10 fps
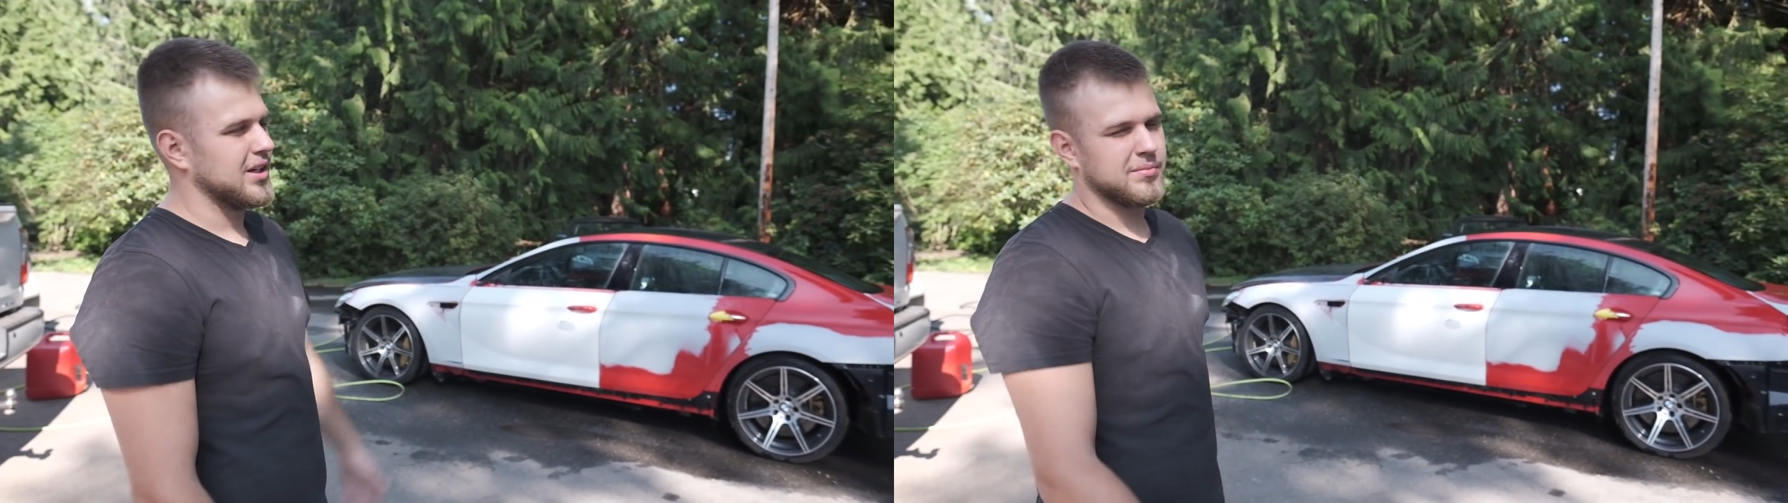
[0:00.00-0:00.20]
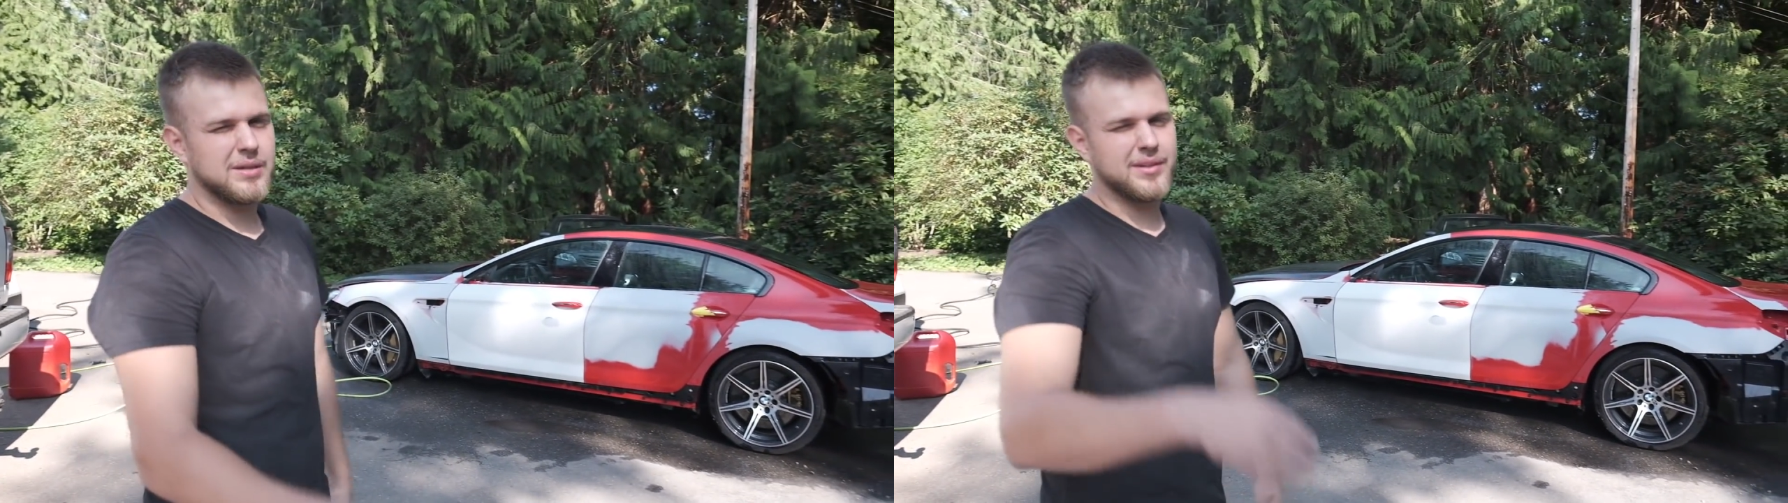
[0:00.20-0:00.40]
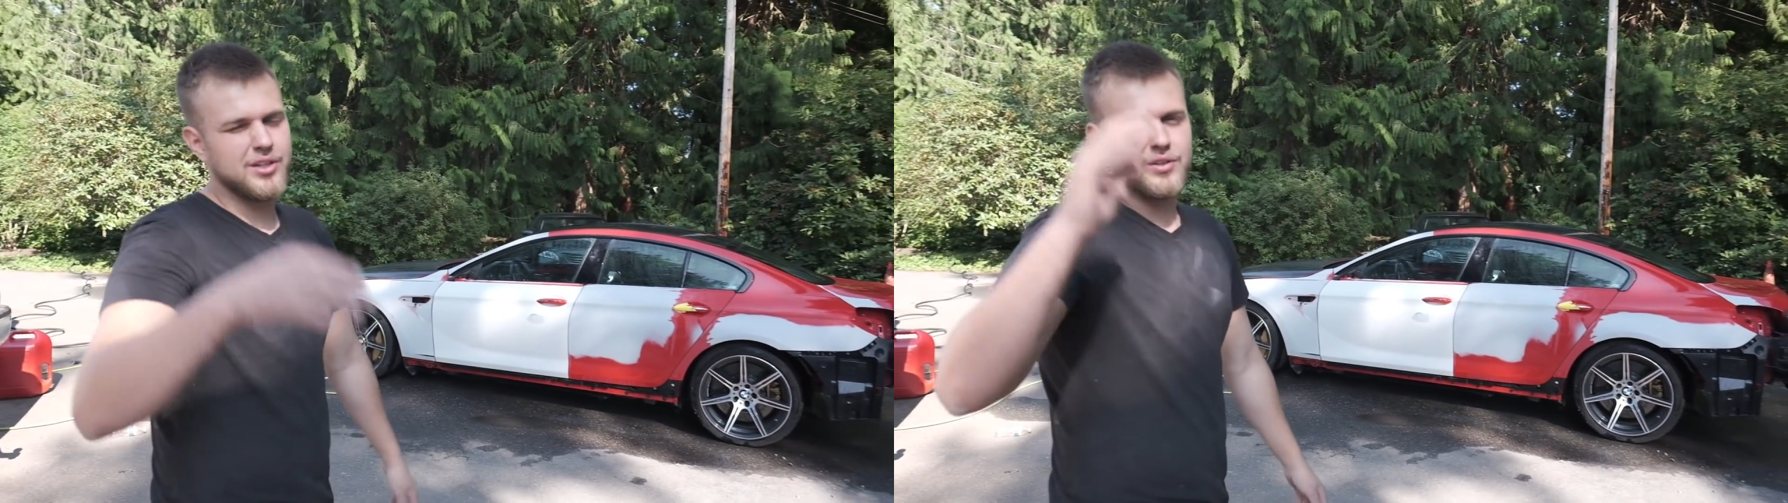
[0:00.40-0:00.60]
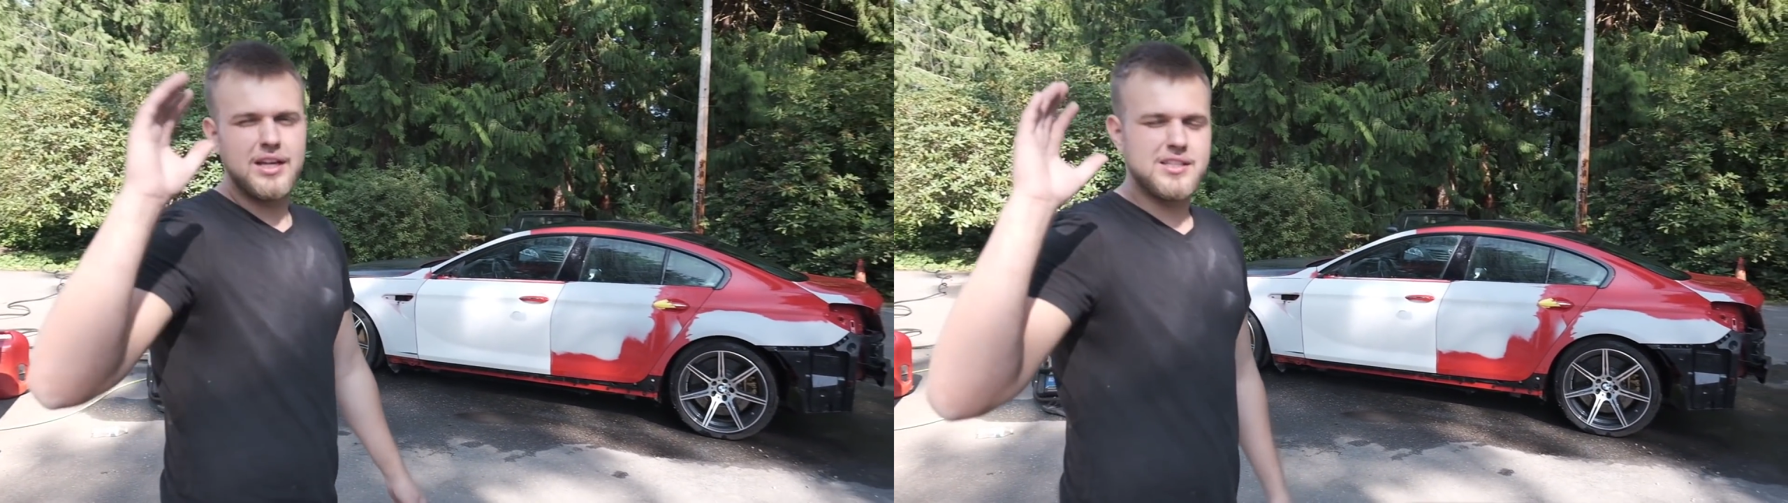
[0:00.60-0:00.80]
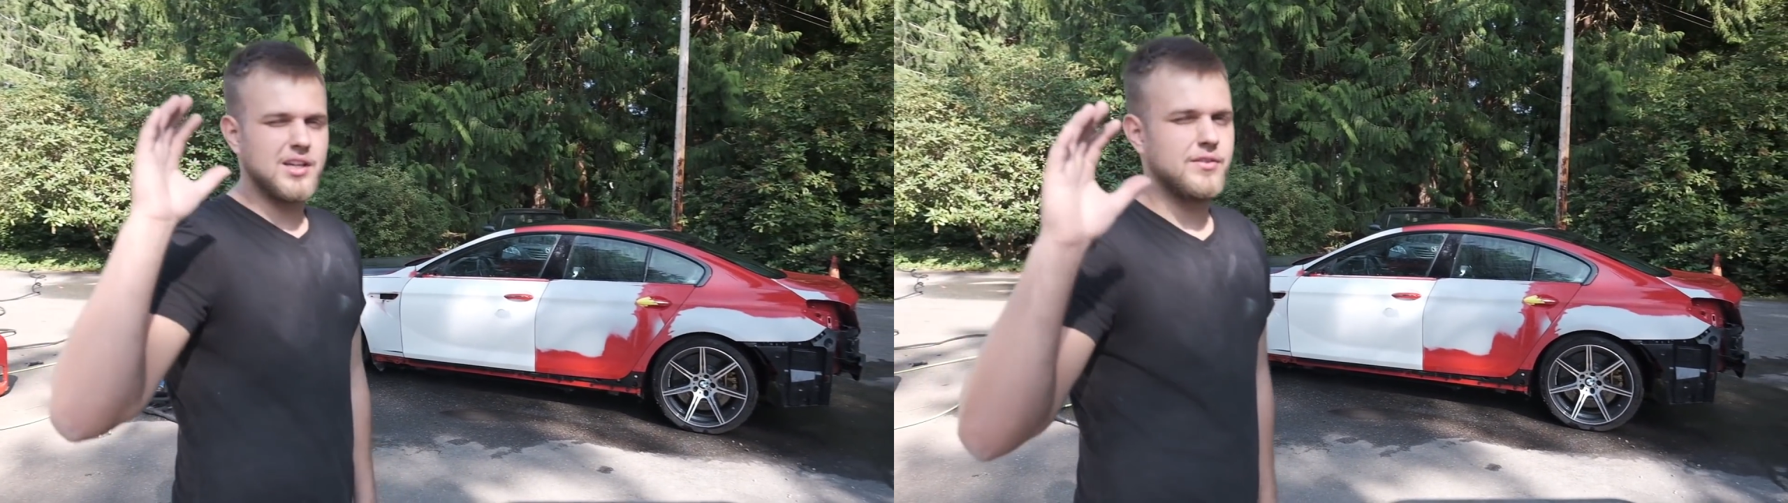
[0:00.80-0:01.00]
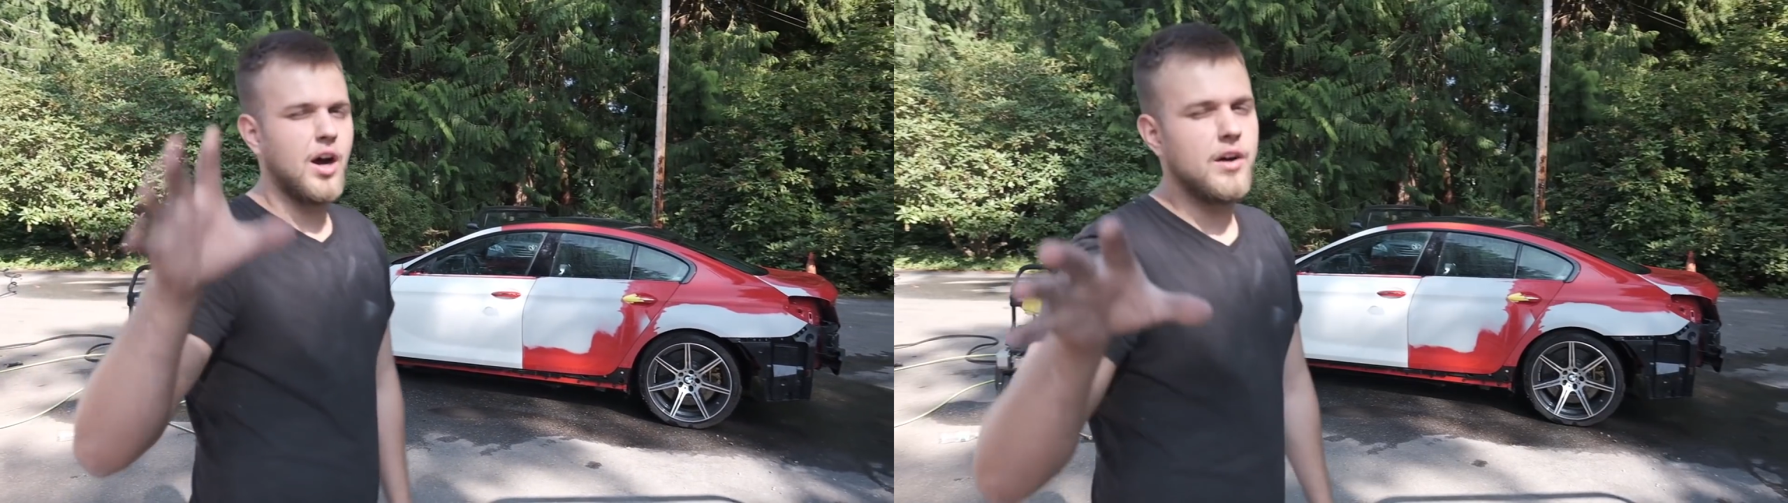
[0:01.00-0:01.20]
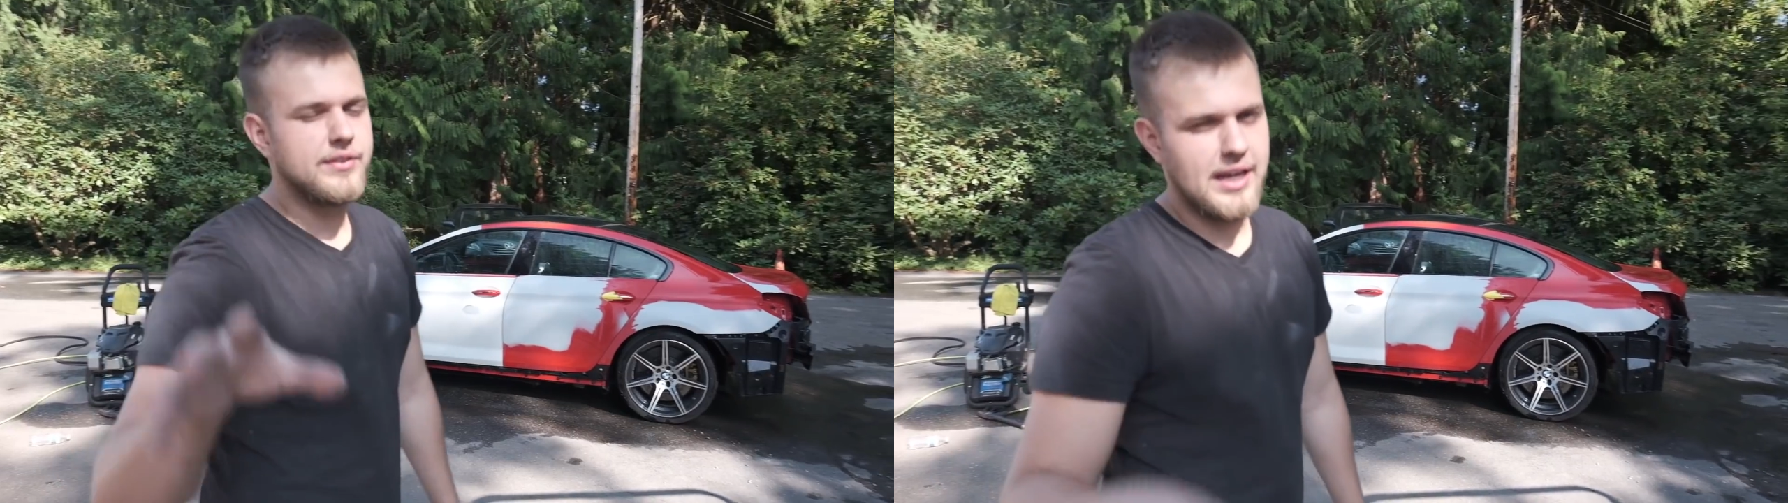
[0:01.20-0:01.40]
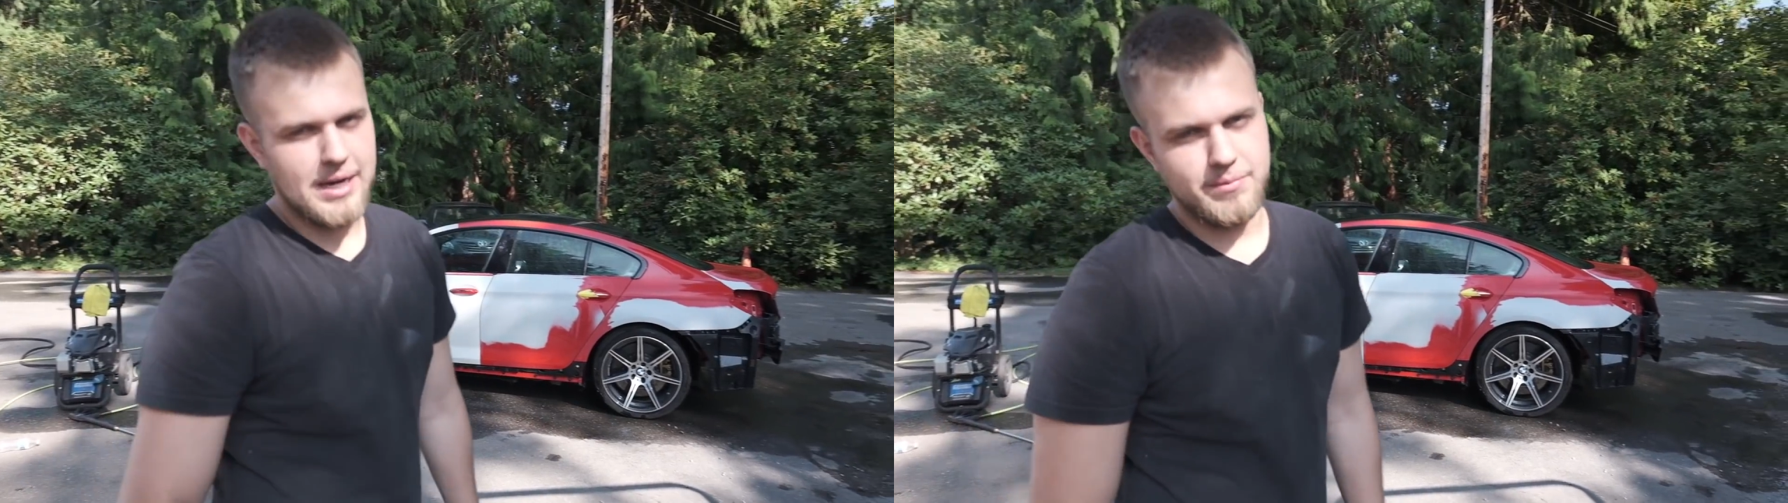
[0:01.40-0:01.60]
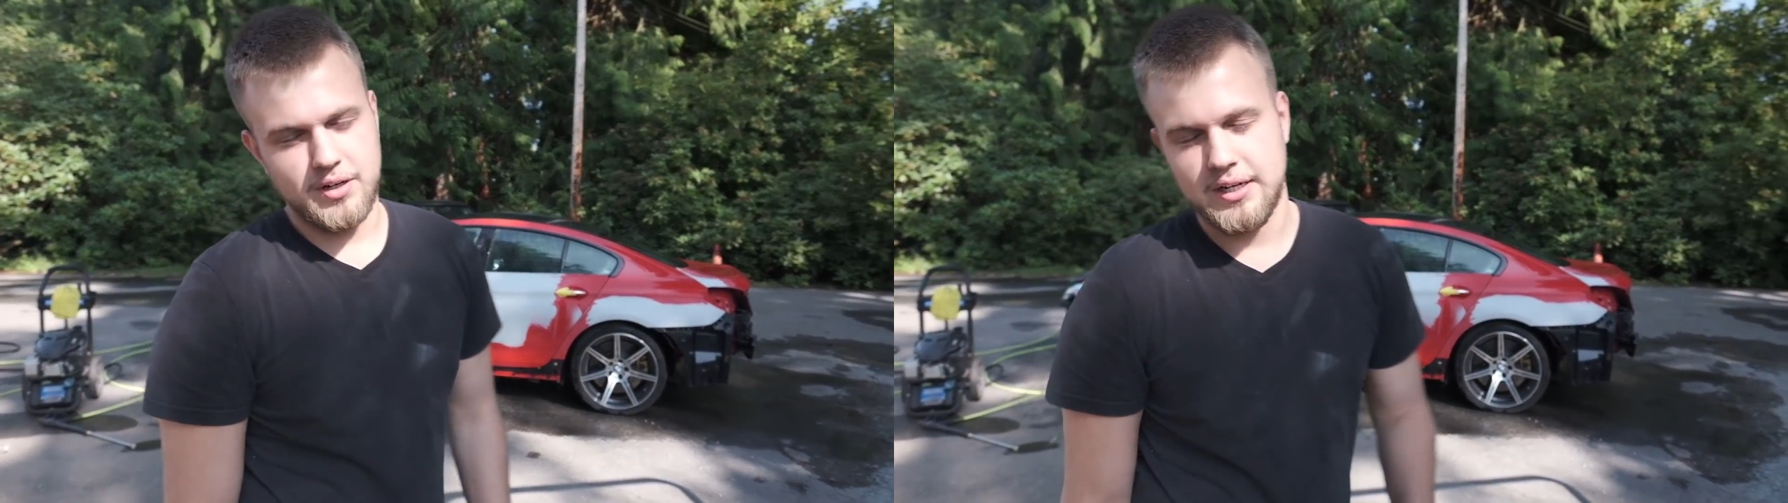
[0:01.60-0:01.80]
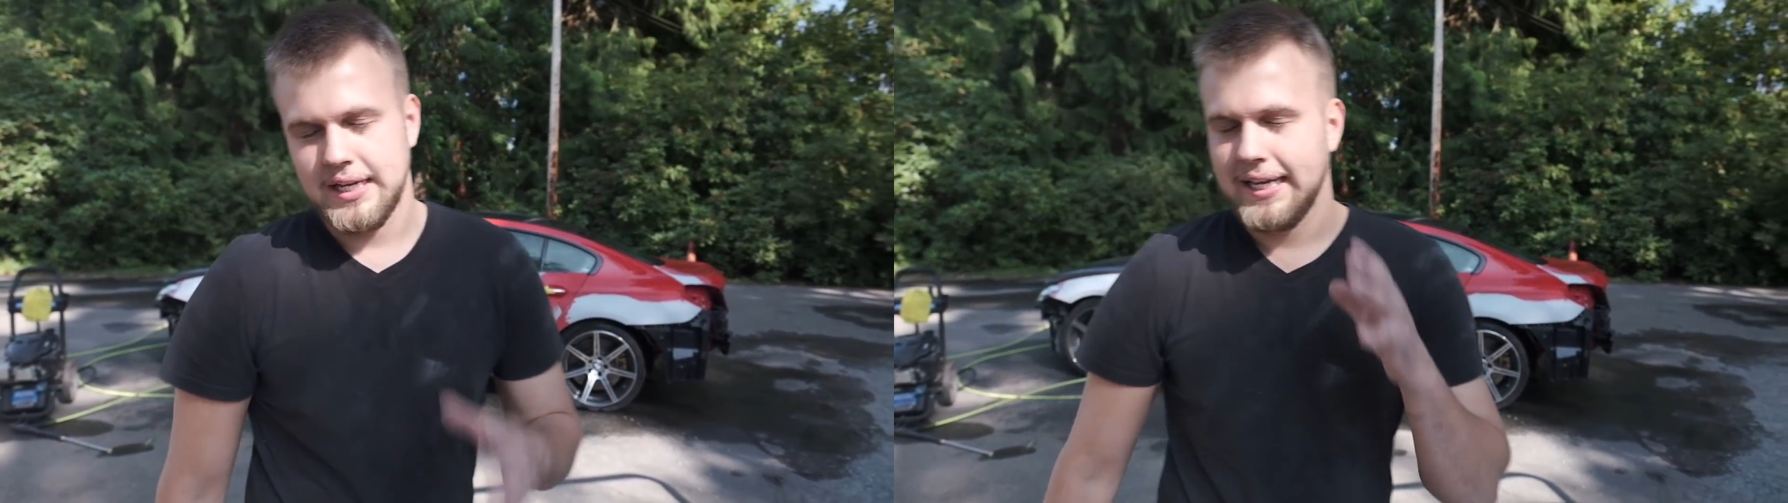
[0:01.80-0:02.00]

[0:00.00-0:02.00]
but I'm gonna do that stuff off camera,